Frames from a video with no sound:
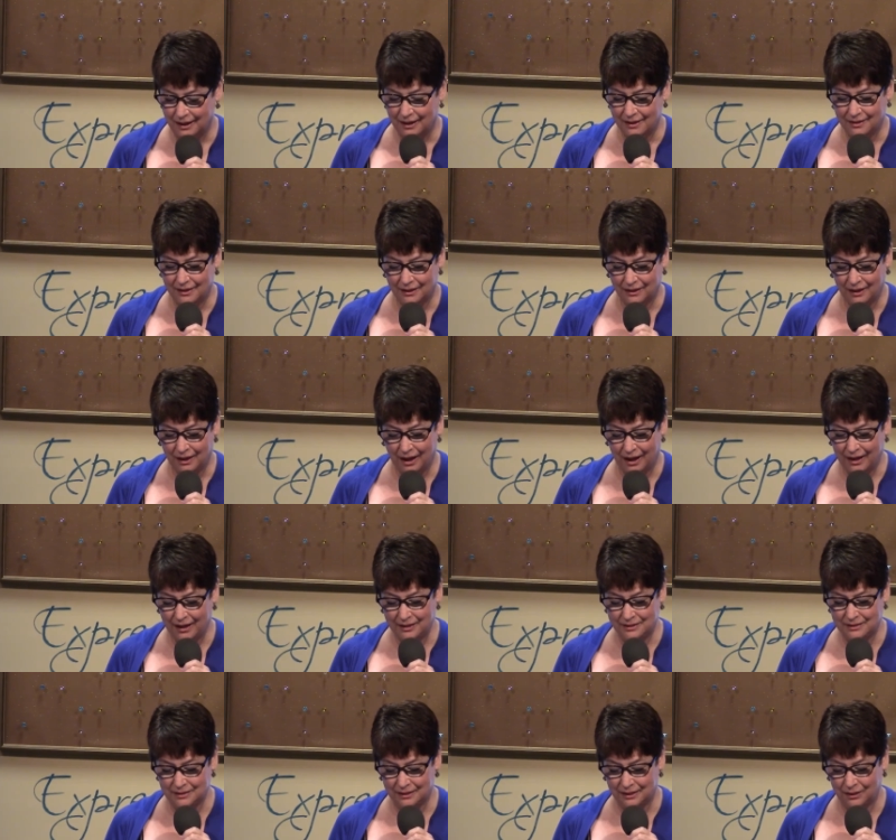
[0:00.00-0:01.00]
The
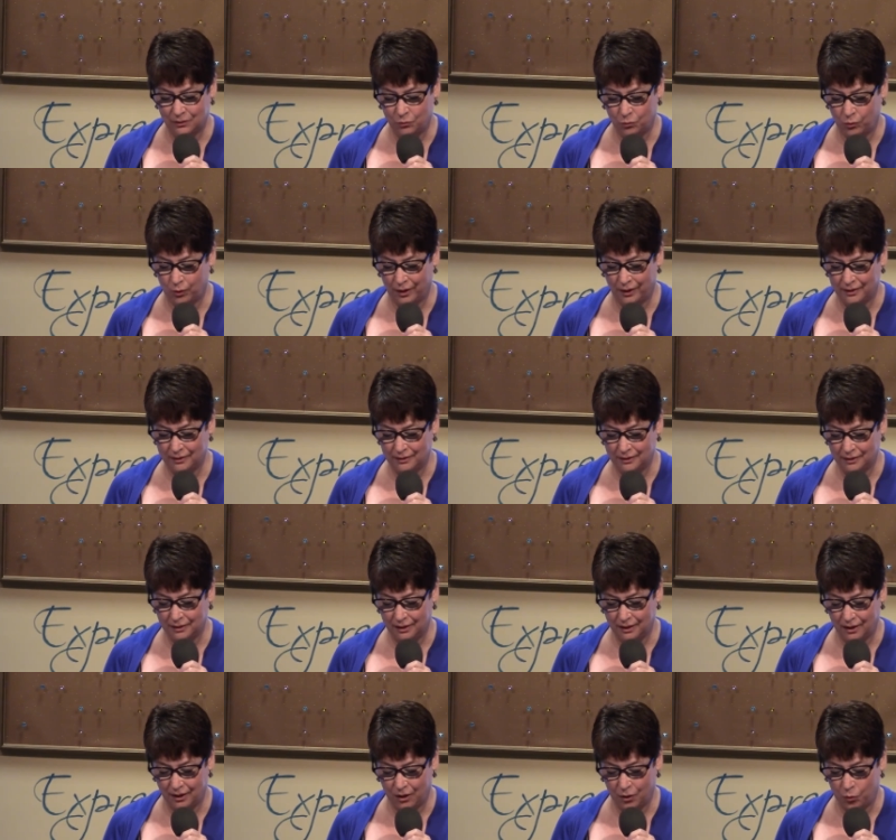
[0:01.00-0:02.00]
light in one
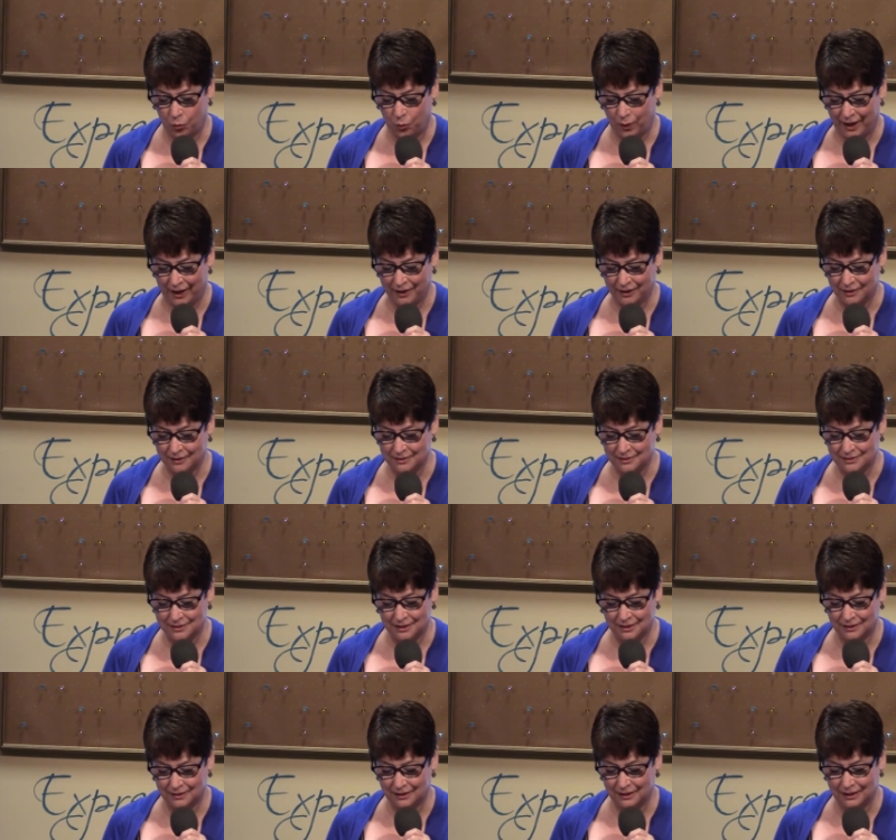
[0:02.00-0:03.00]
awakens
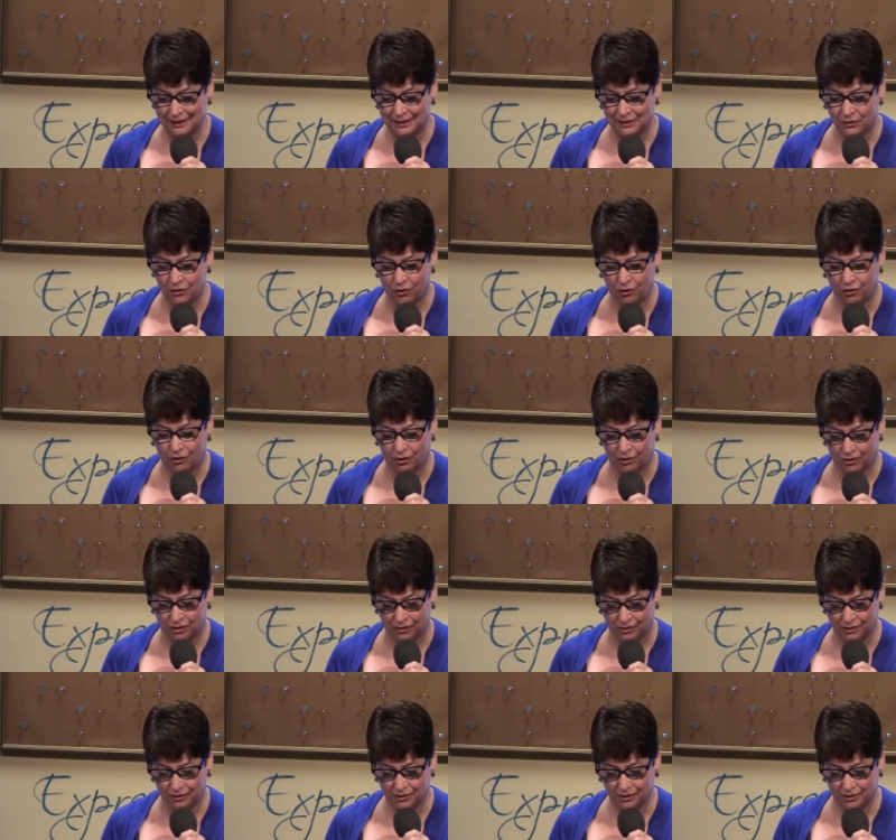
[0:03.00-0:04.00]
it in
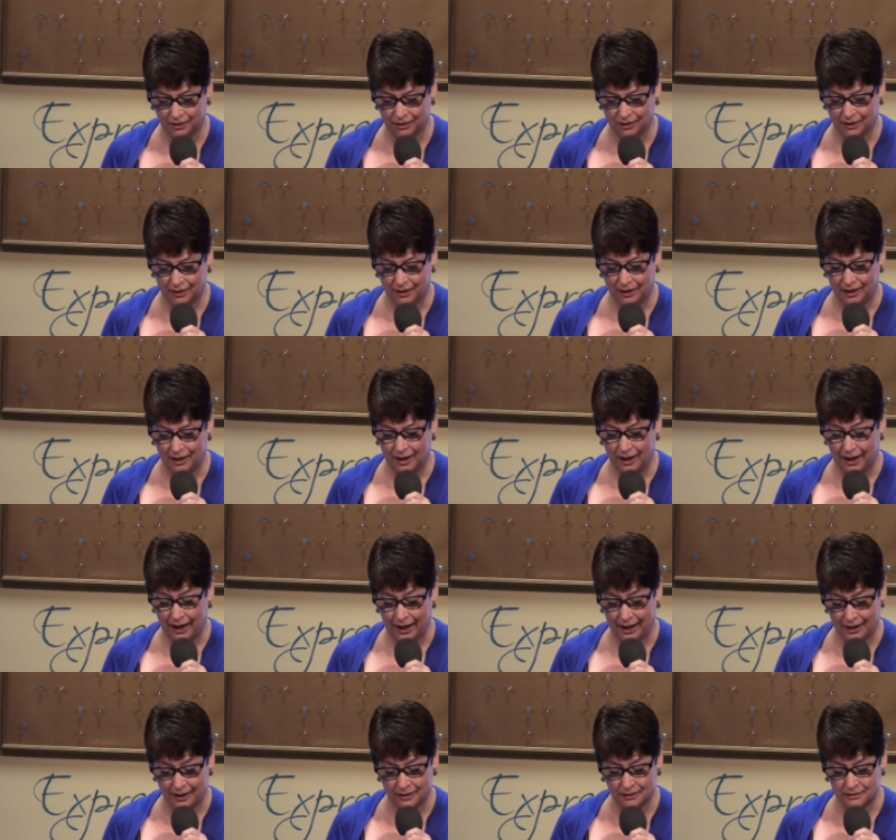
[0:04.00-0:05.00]
all.
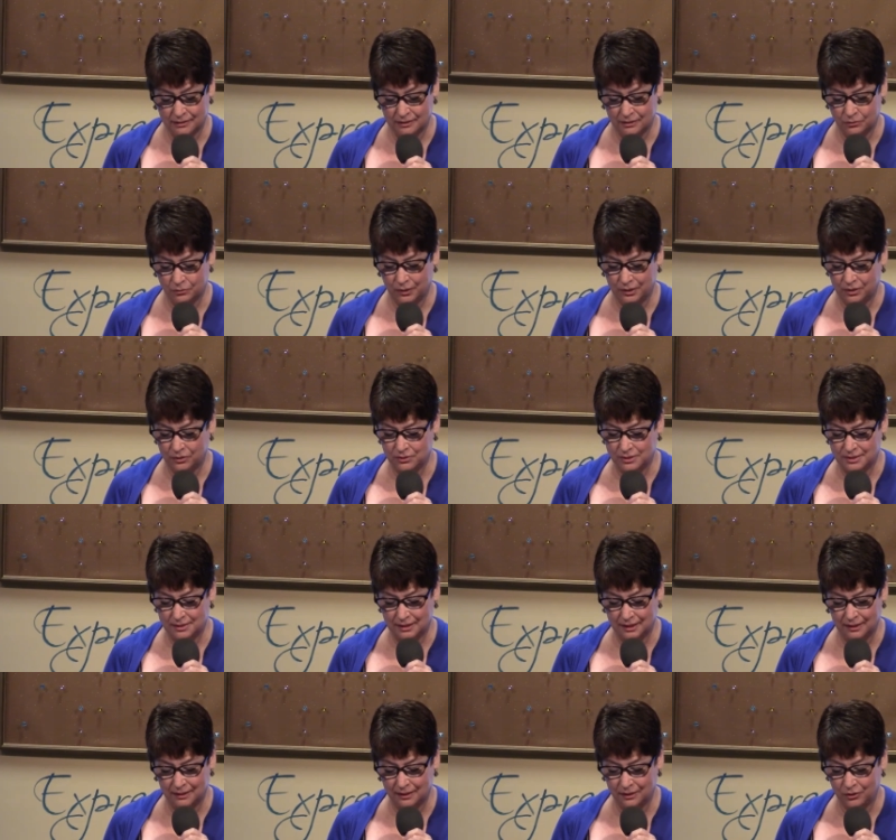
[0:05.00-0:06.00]
And when you
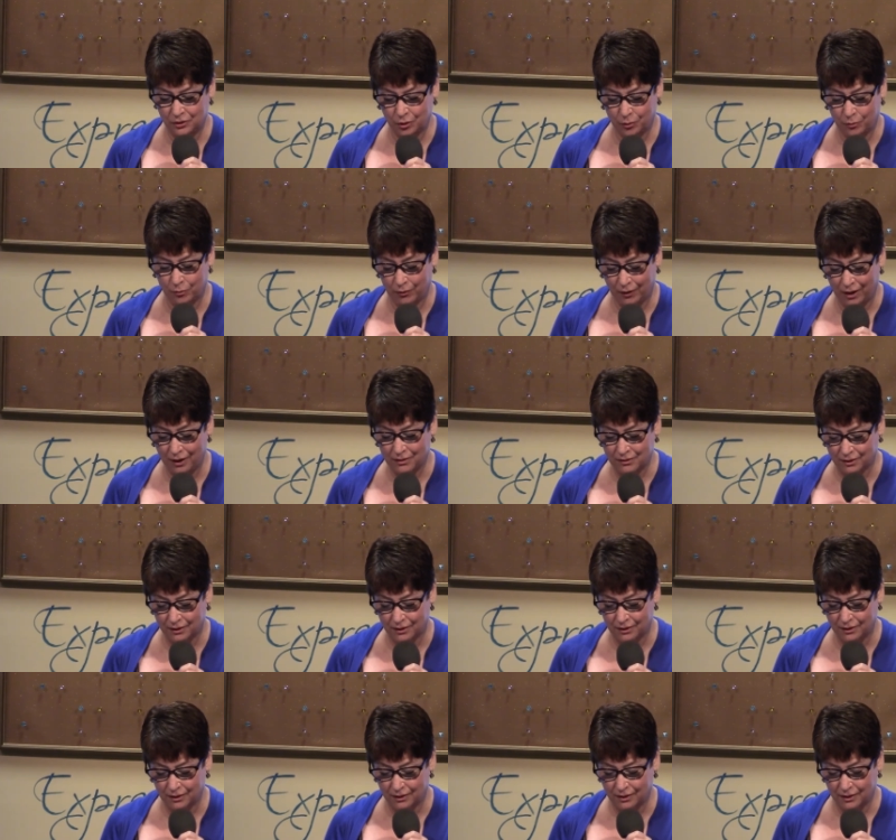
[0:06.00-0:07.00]
see it in your
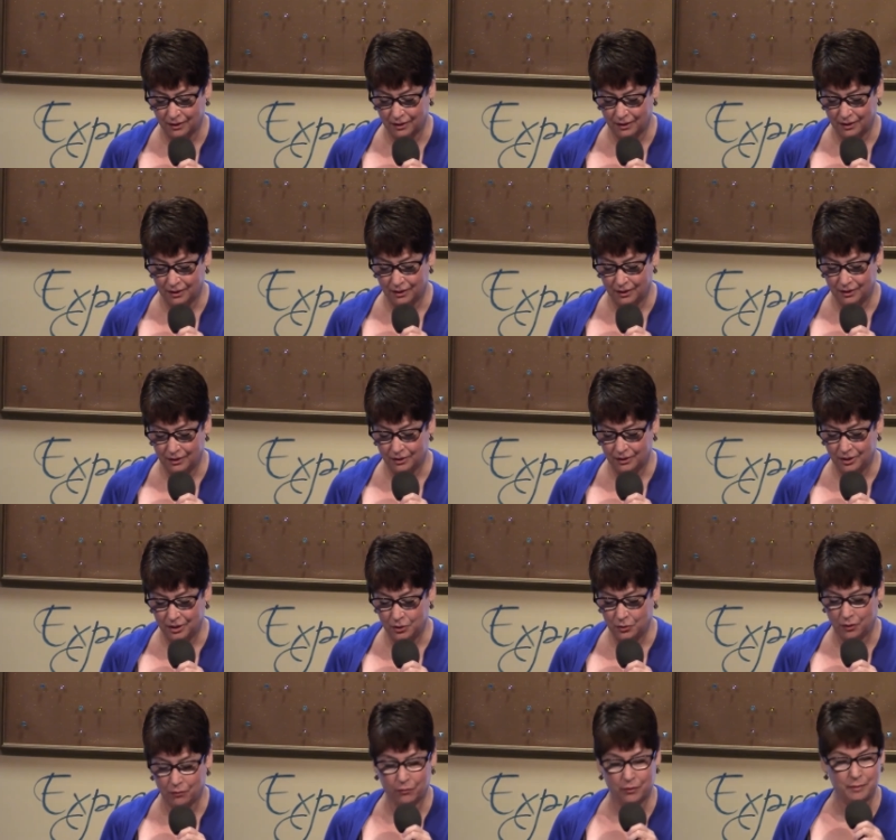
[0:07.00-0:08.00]
brother,
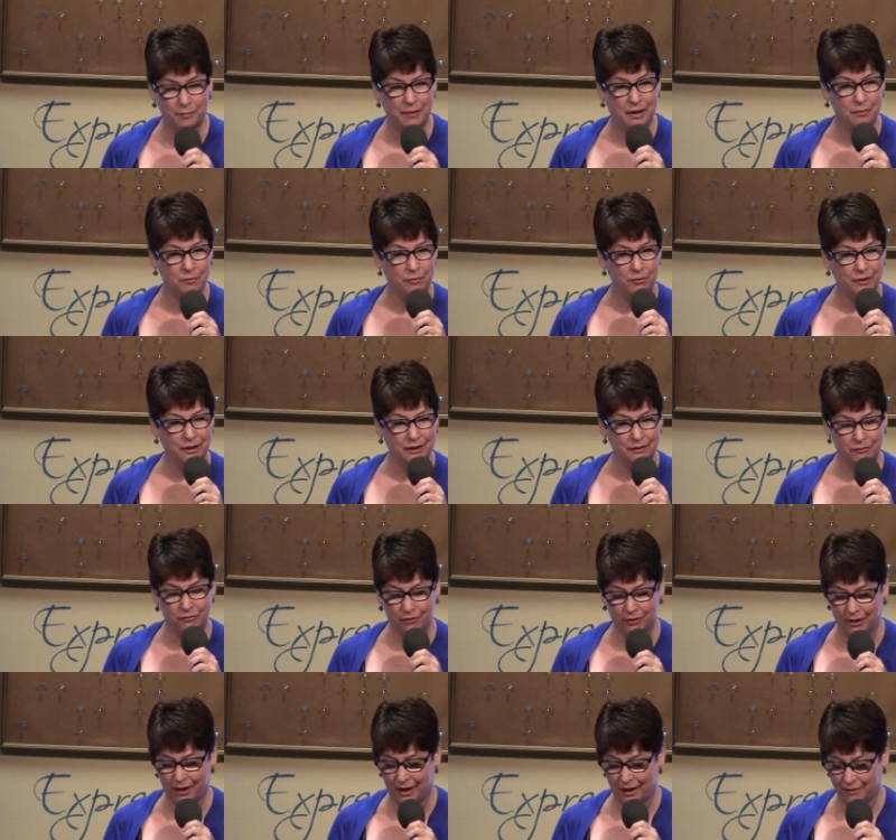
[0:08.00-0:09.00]
you are remembering
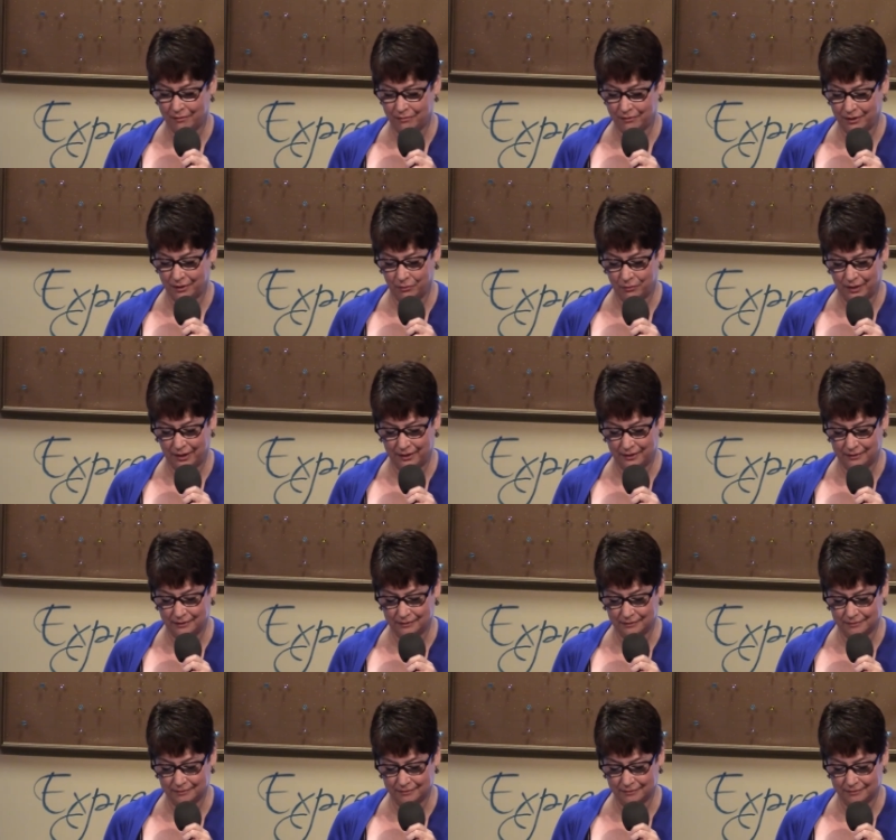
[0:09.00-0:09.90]
for everyone.